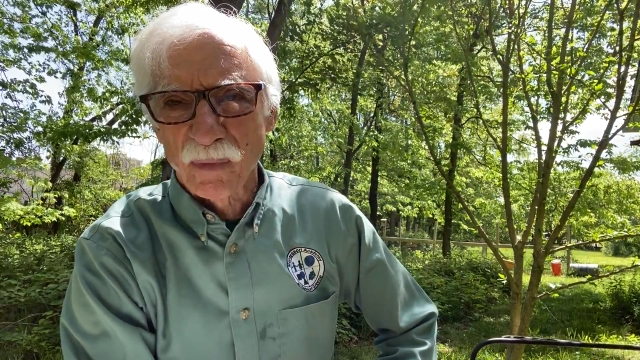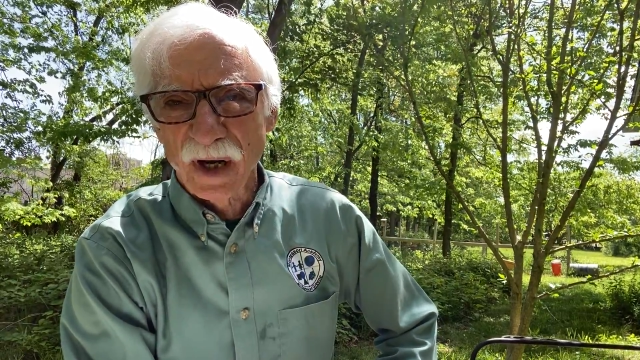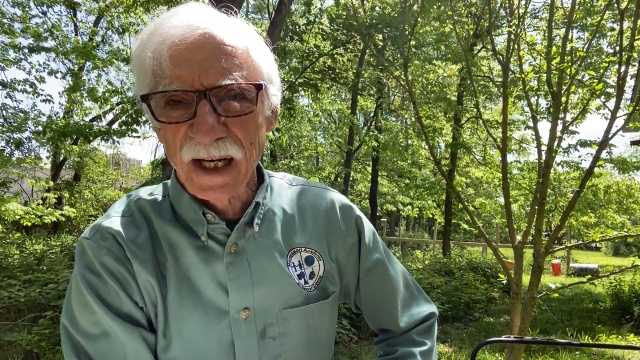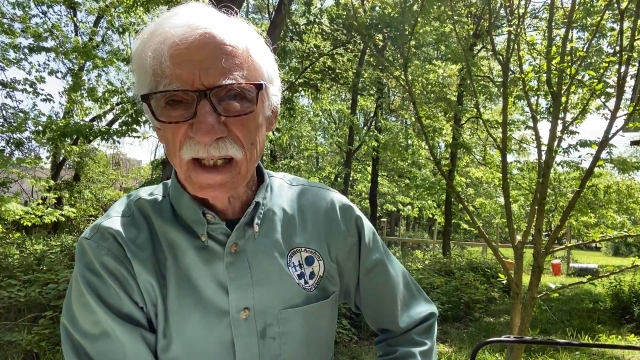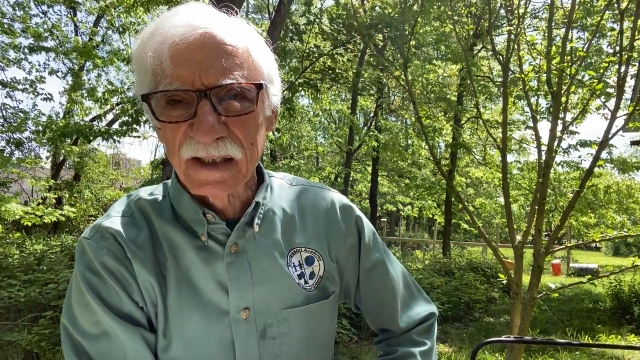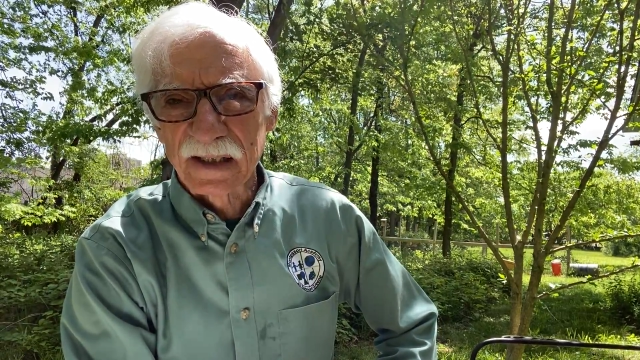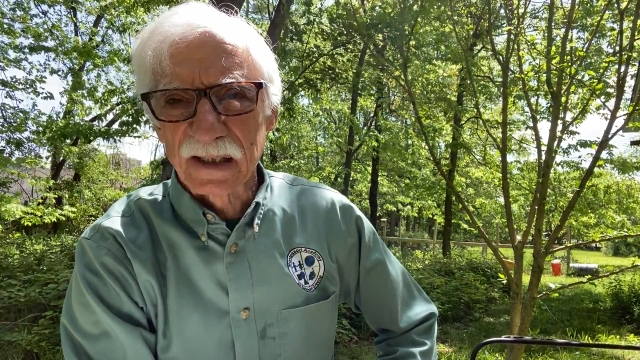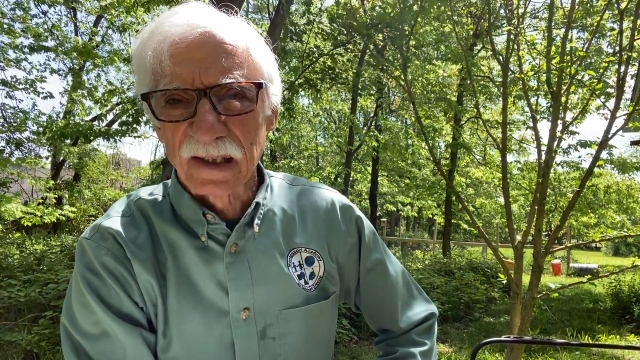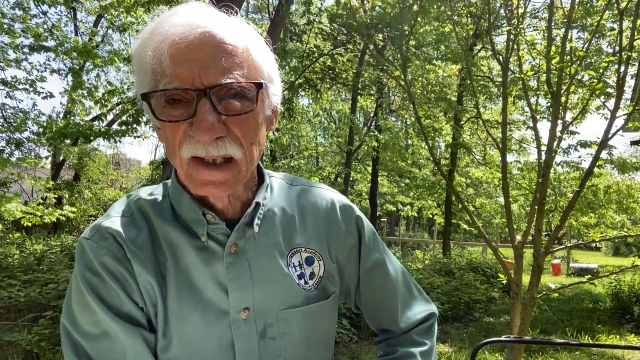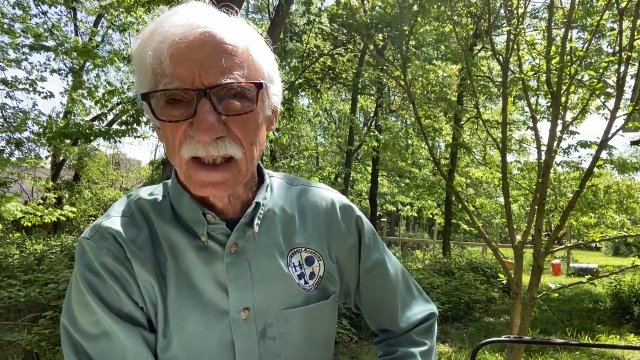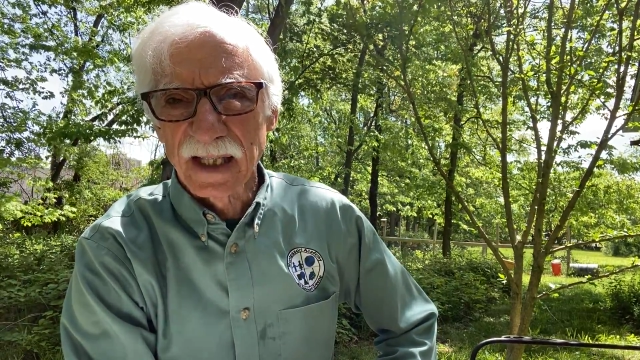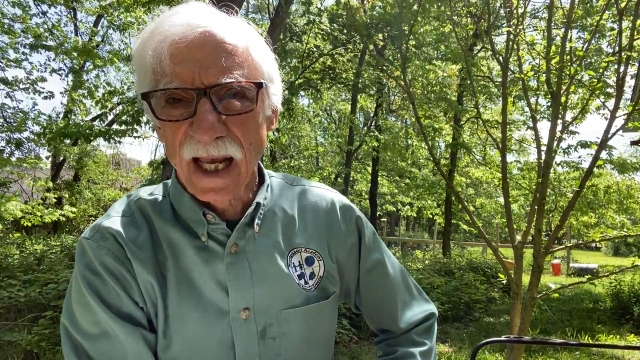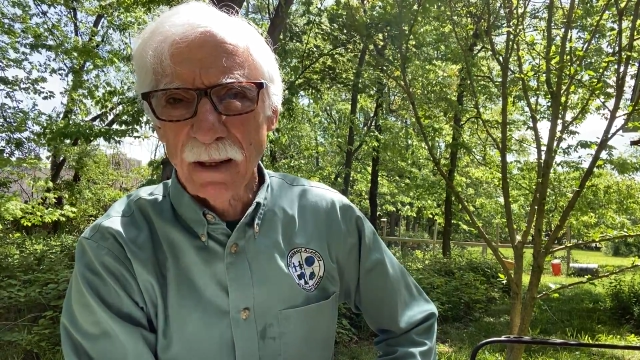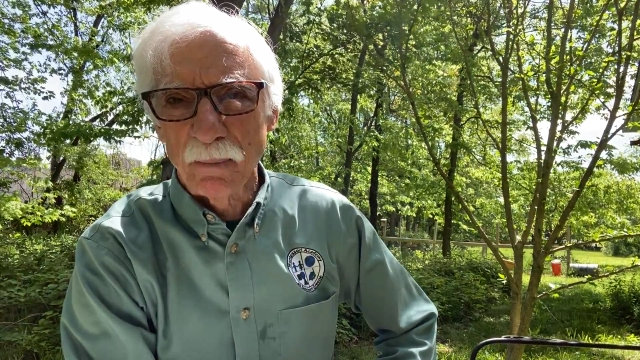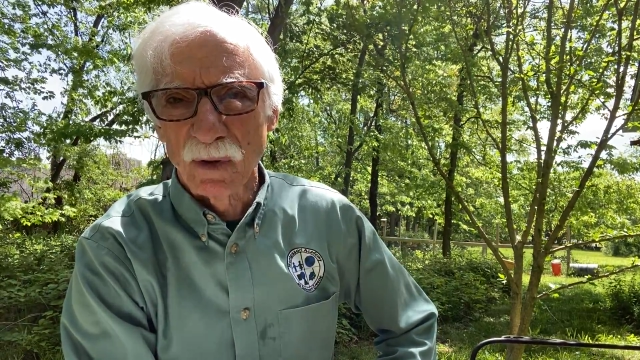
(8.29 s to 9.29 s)
brains to the
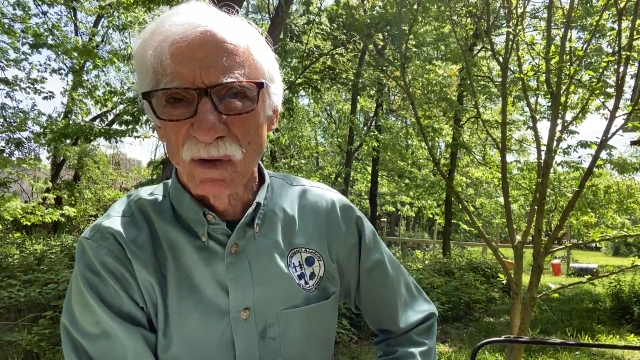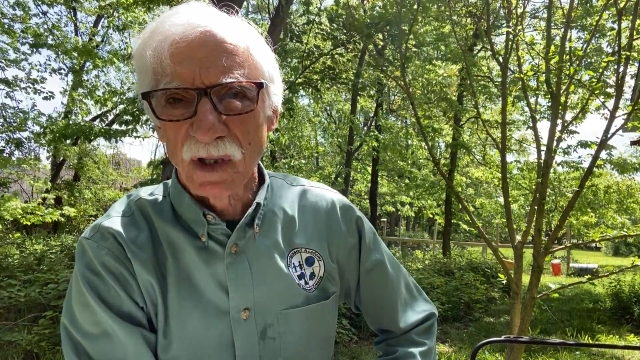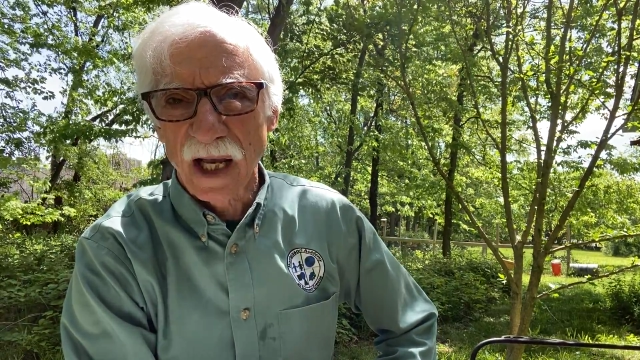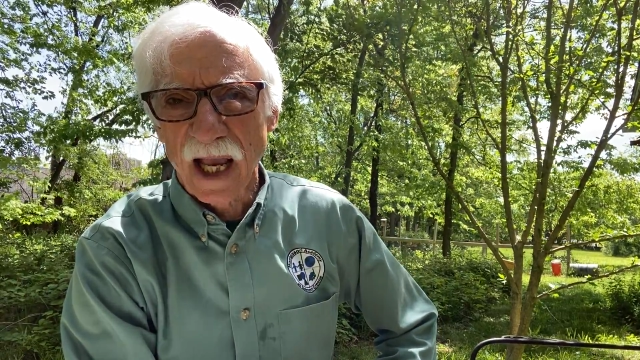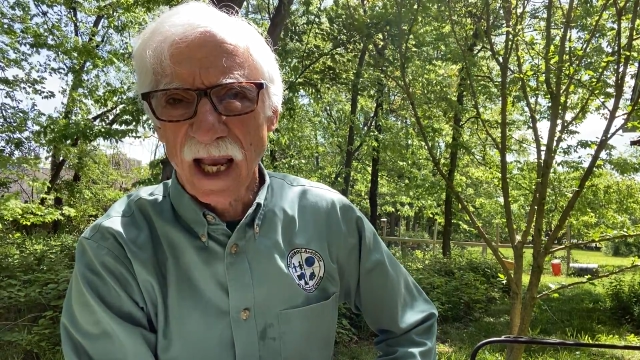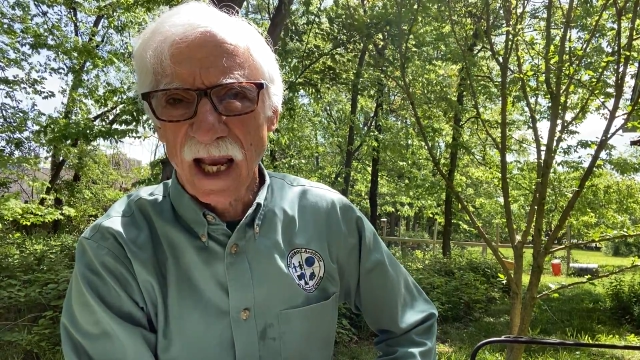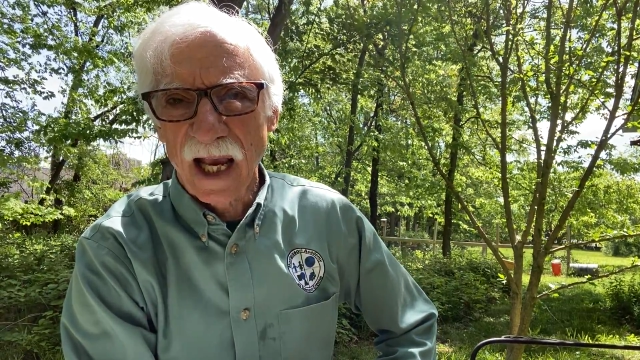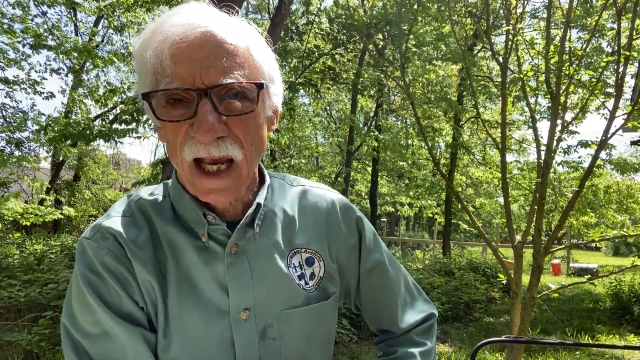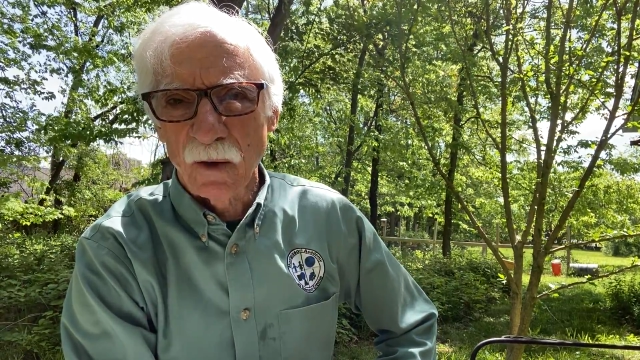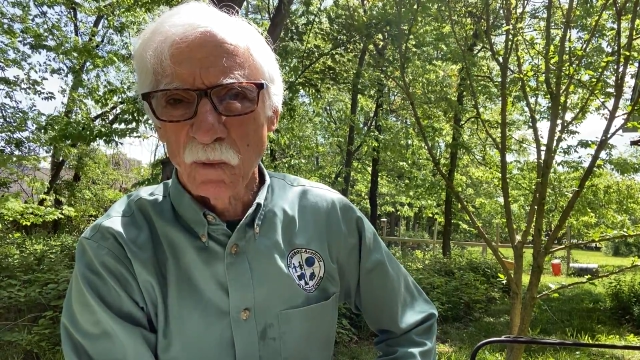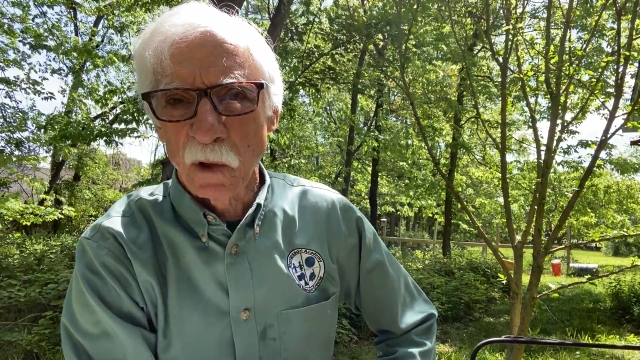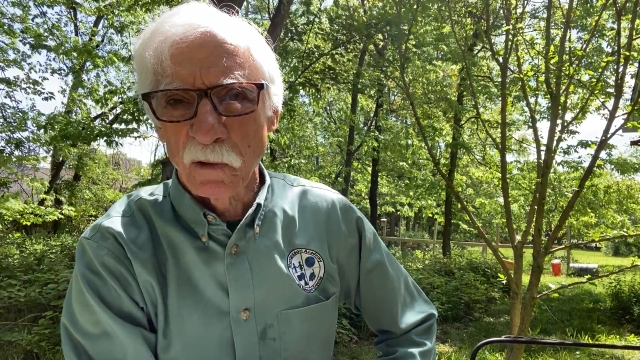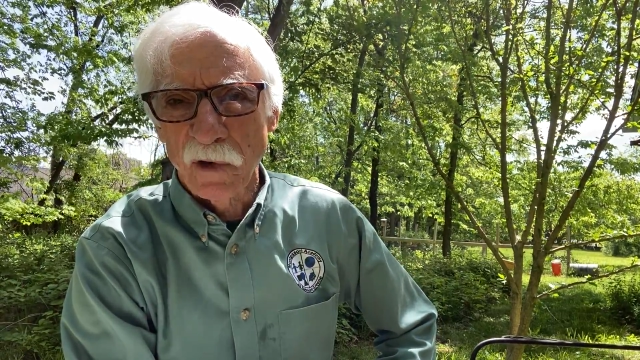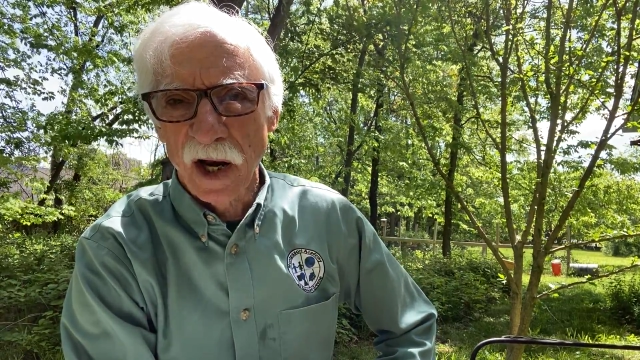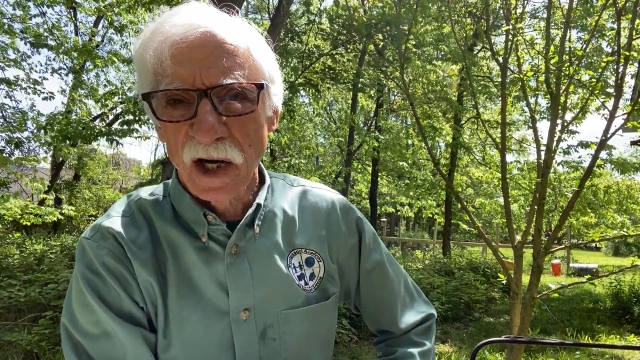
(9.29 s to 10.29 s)
table, and
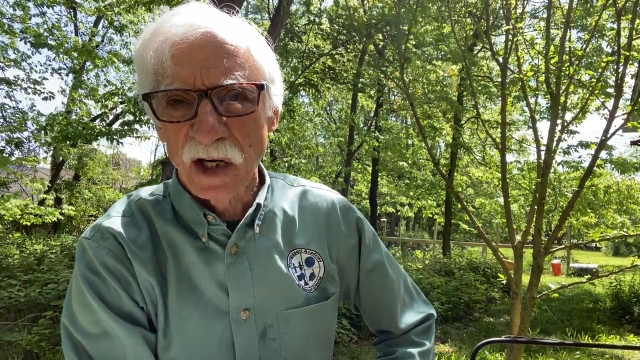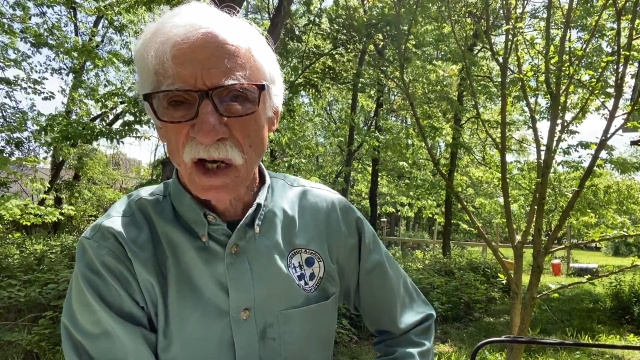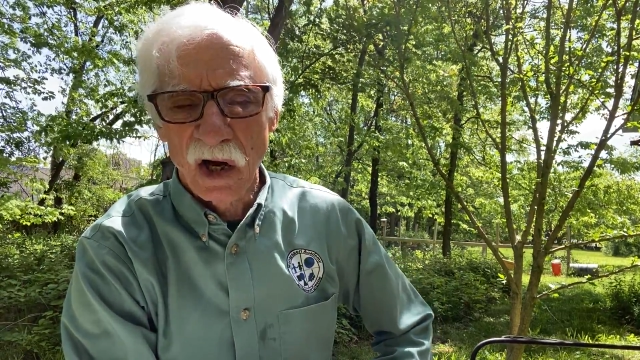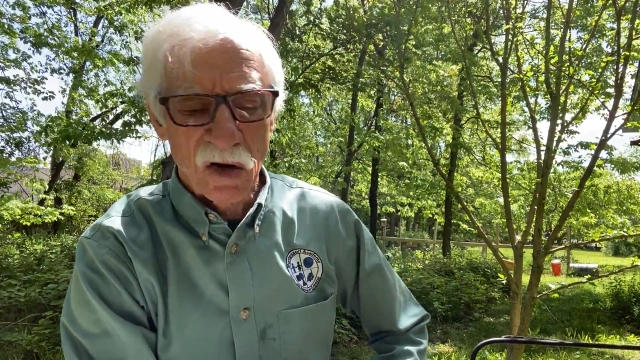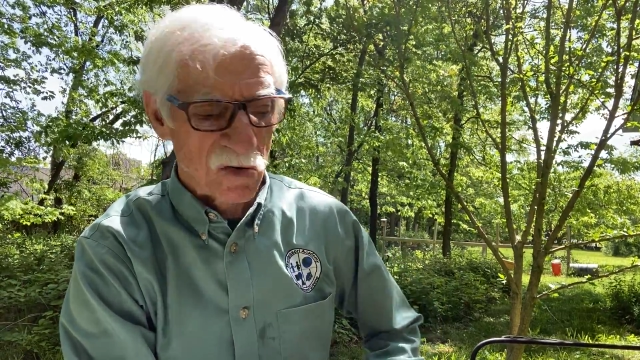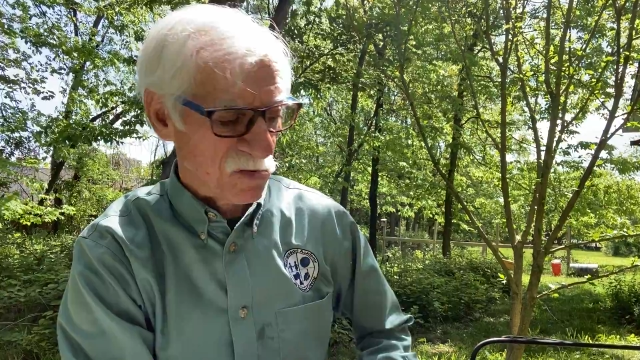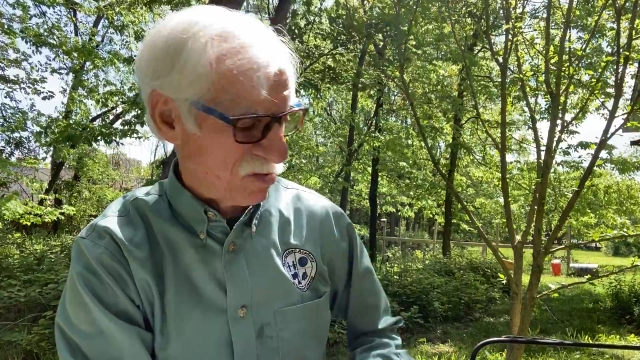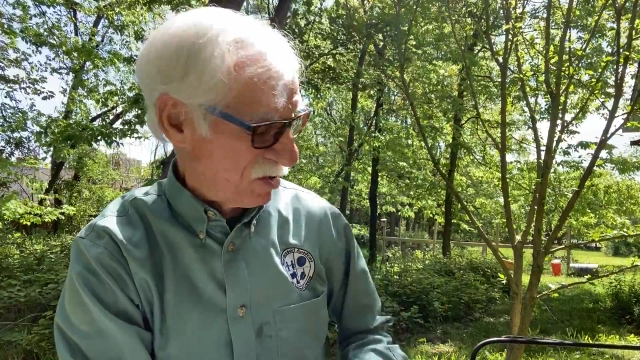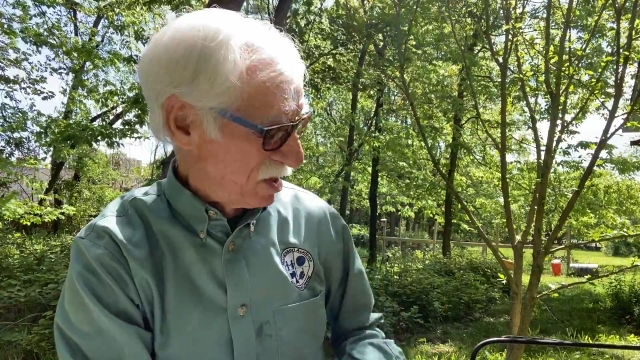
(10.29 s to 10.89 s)
we're ready to go.